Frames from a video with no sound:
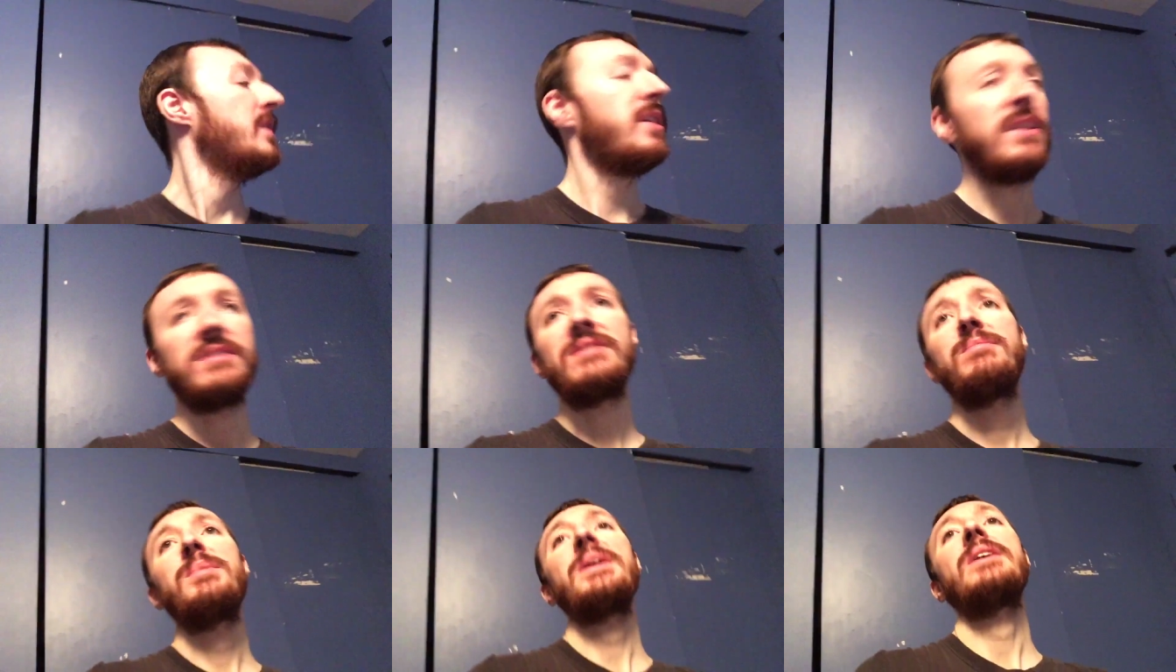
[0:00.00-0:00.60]
they
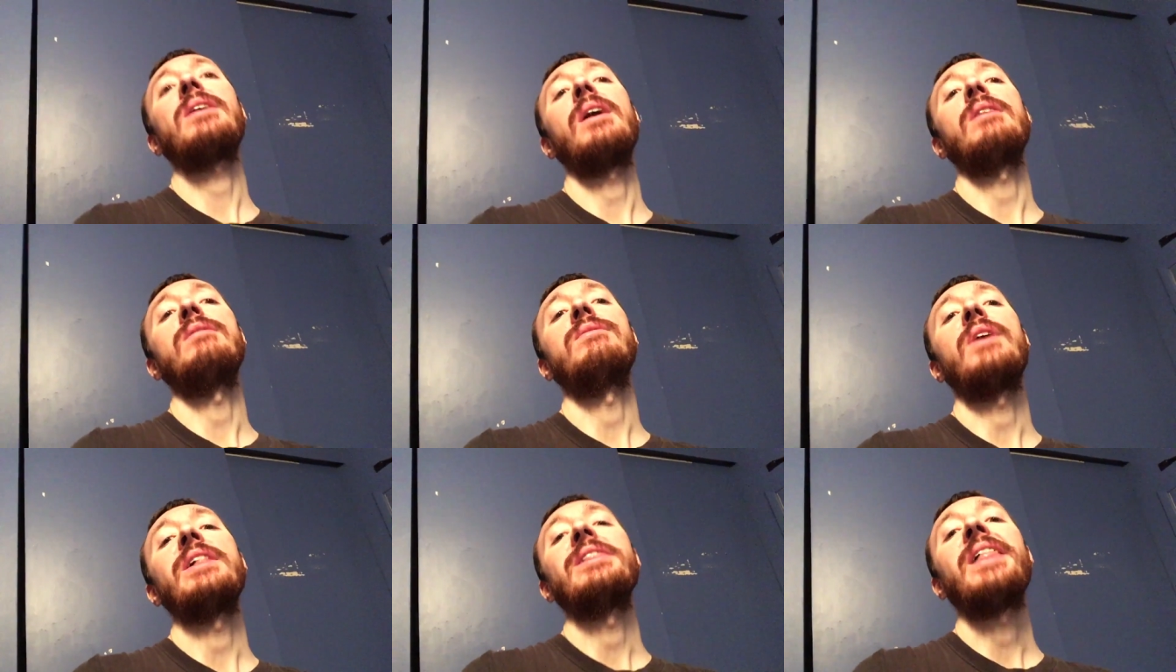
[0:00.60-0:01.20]
speak
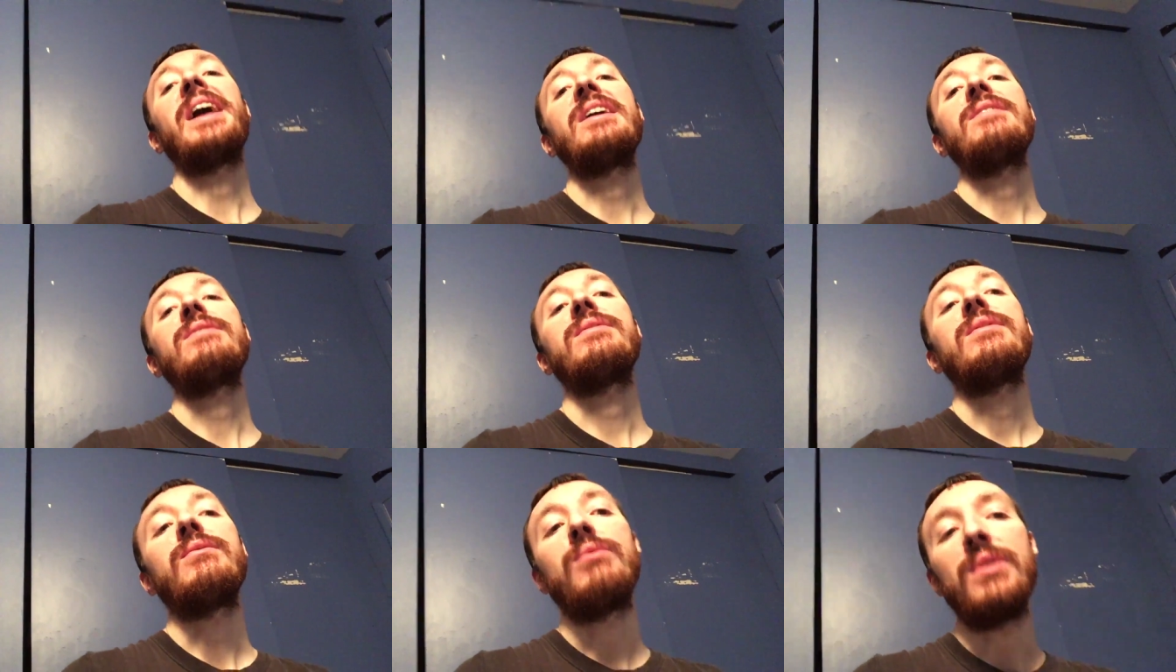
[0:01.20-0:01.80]
of a
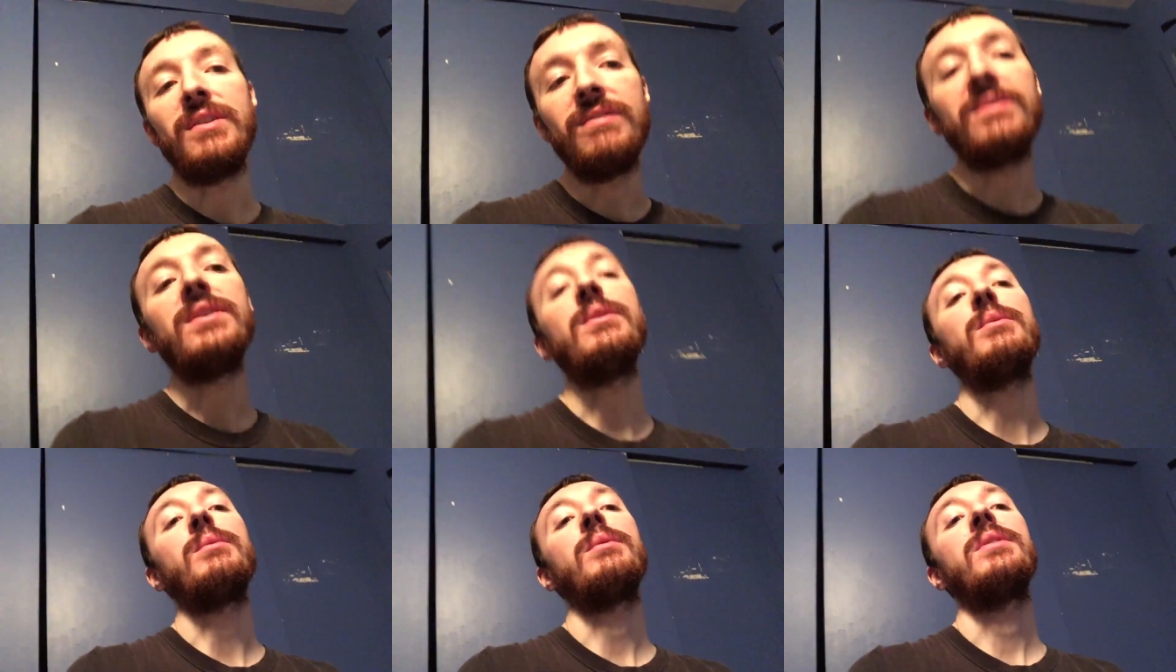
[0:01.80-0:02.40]
life
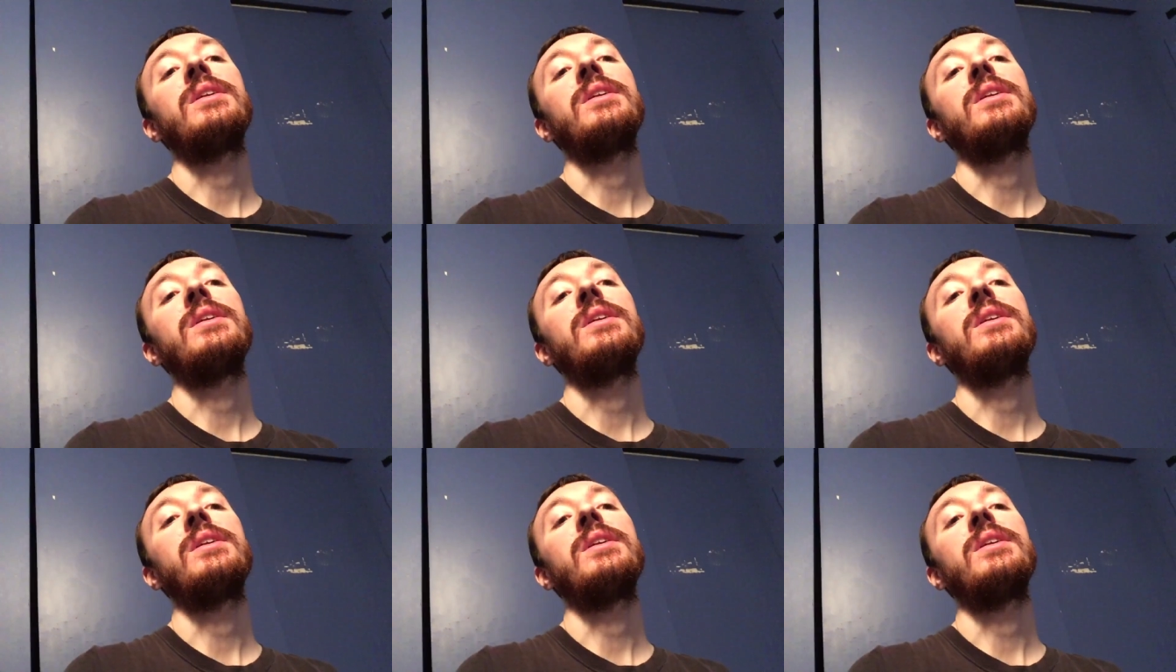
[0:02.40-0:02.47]
review.